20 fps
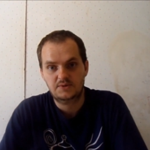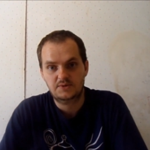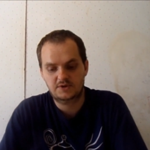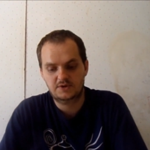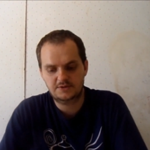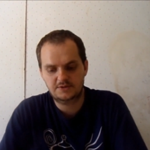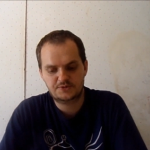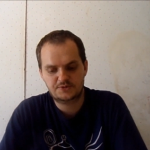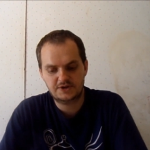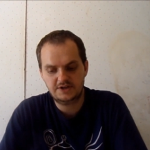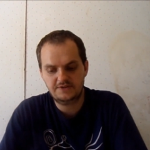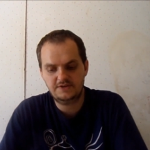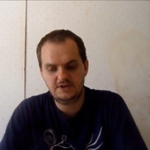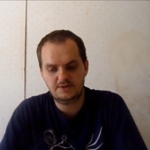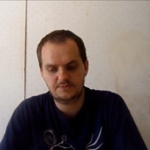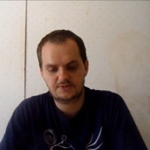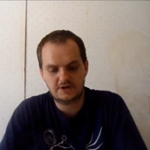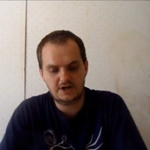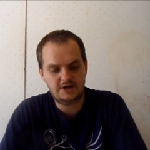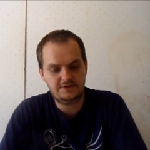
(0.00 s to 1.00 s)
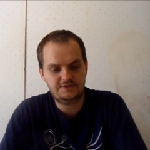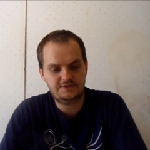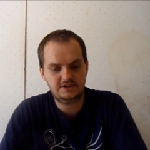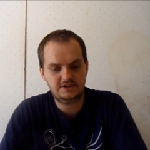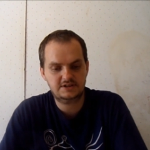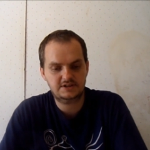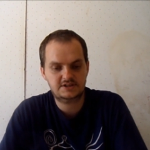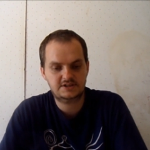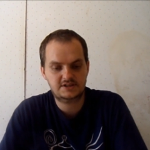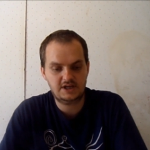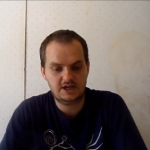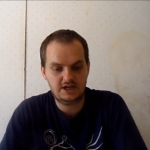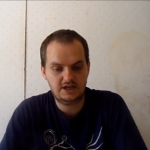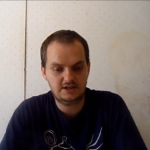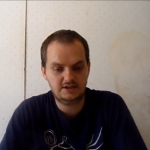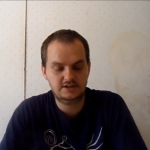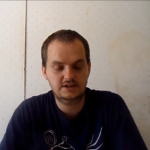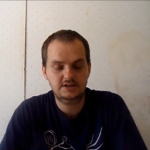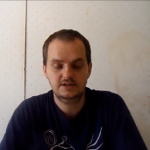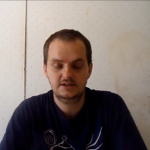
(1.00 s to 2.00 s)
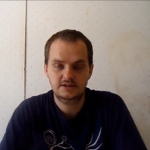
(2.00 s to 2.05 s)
what a previous prophet said.